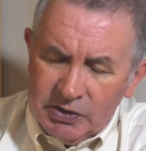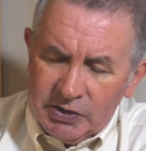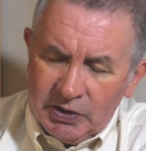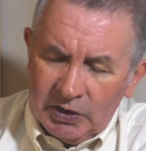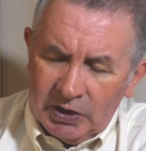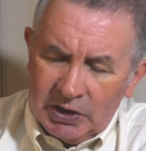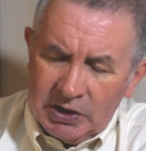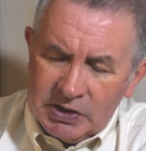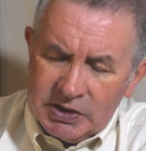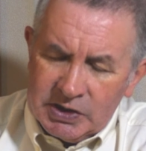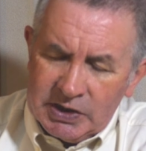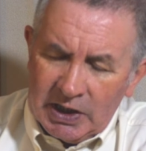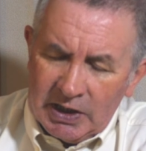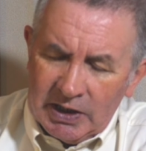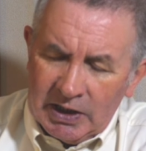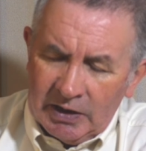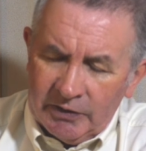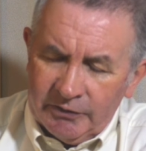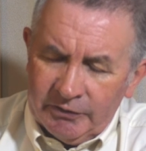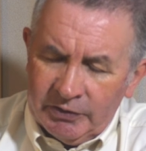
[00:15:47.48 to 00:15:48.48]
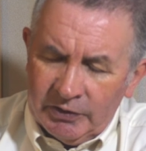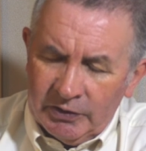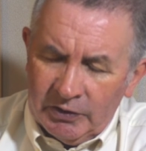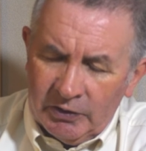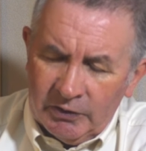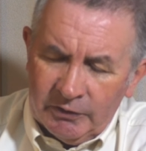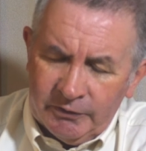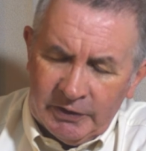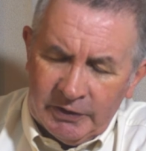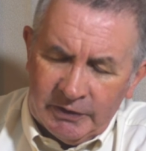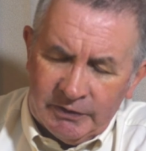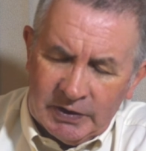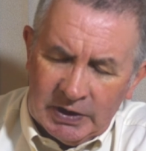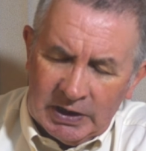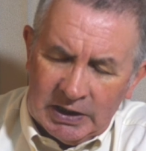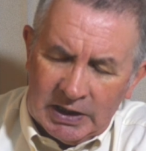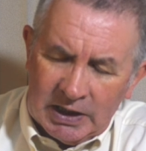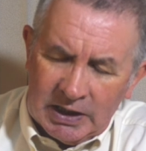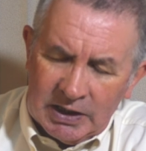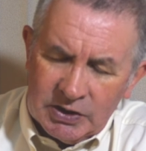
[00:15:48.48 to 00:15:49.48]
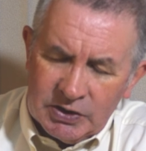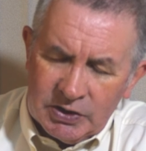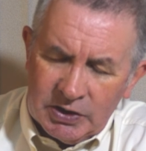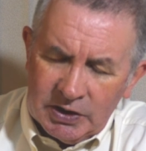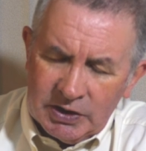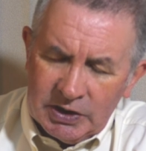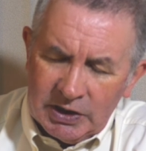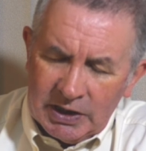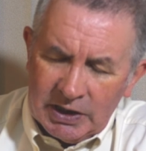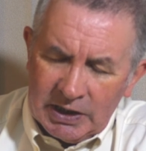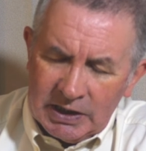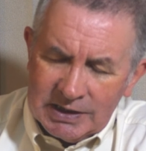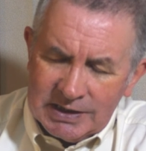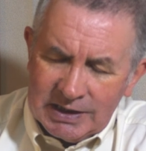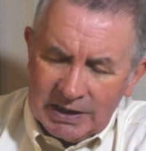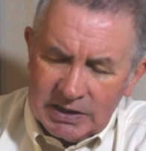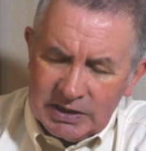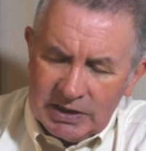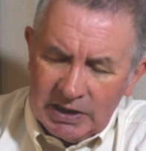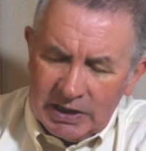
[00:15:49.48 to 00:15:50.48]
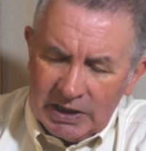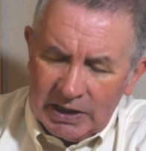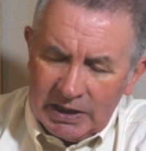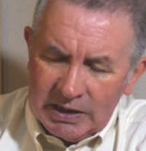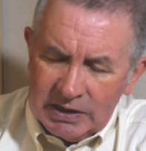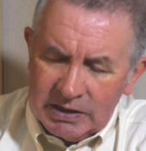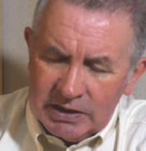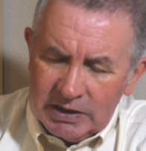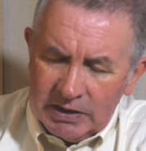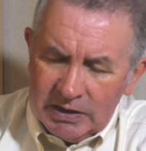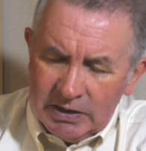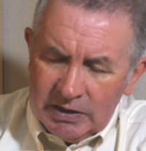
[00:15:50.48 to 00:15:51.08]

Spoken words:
So you can set that for 15 days, 30 days, 60 days.